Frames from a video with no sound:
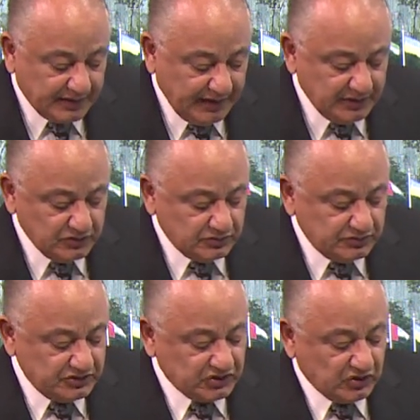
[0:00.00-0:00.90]
Can you
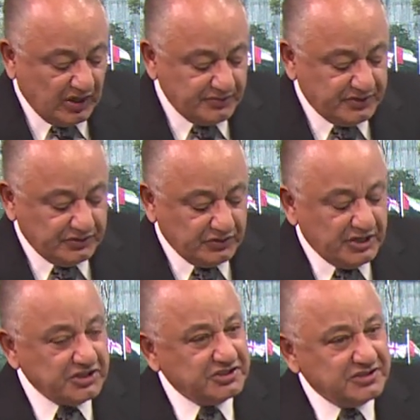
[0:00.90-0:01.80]
describe the
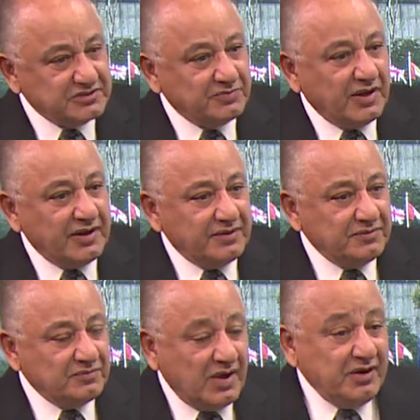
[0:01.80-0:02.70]
donations by
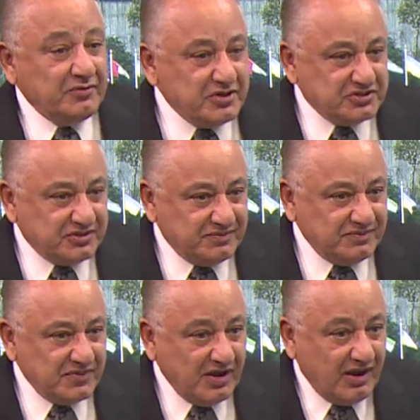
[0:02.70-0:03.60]
my region,
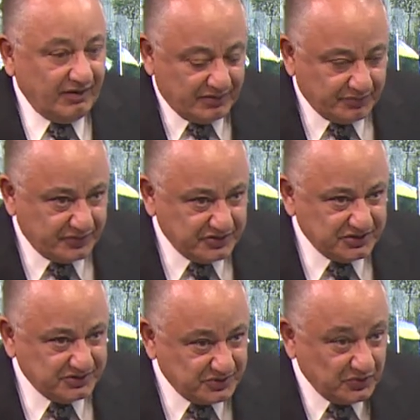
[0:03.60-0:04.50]
the Arab
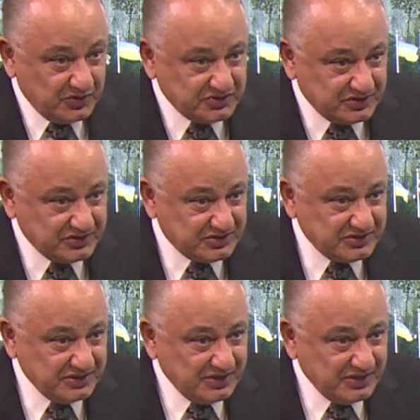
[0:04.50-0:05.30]
region, towards this